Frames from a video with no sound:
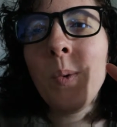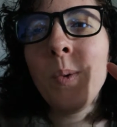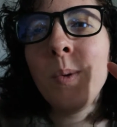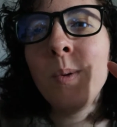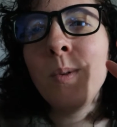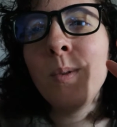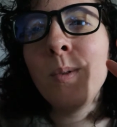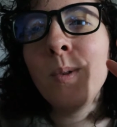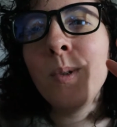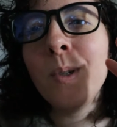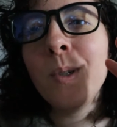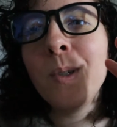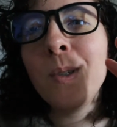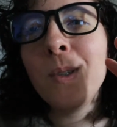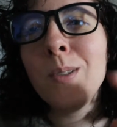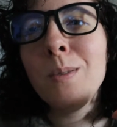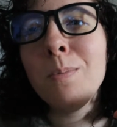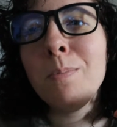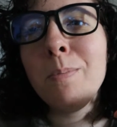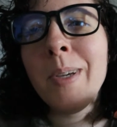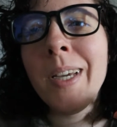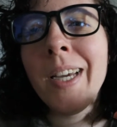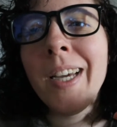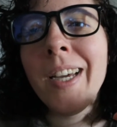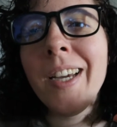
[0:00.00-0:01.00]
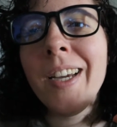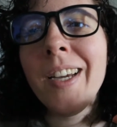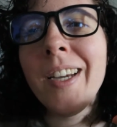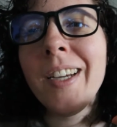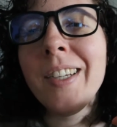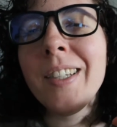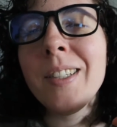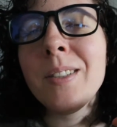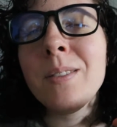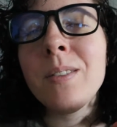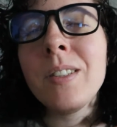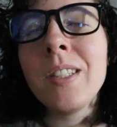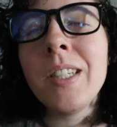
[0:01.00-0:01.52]
Hmm. Girls
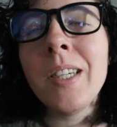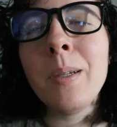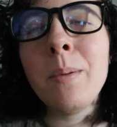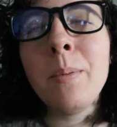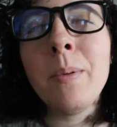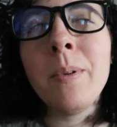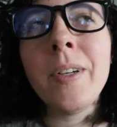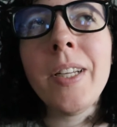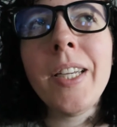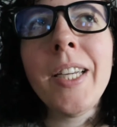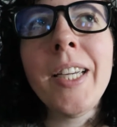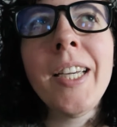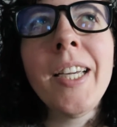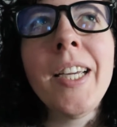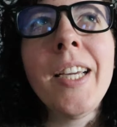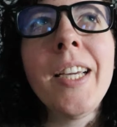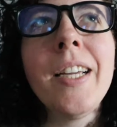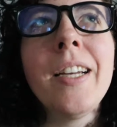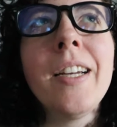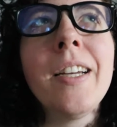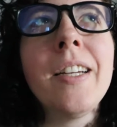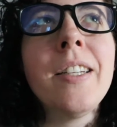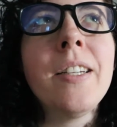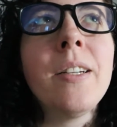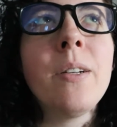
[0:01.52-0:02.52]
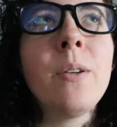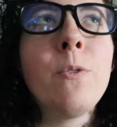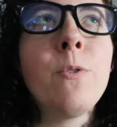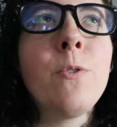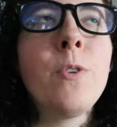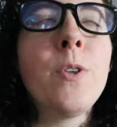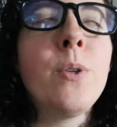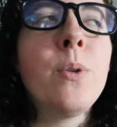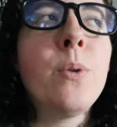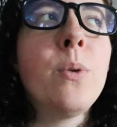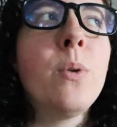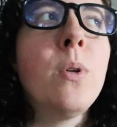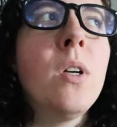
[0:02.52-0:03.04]
back. I was able to eat. I did a
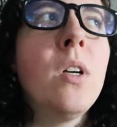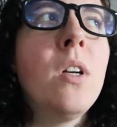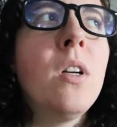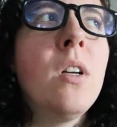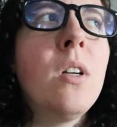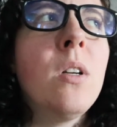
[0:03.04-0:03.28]
few.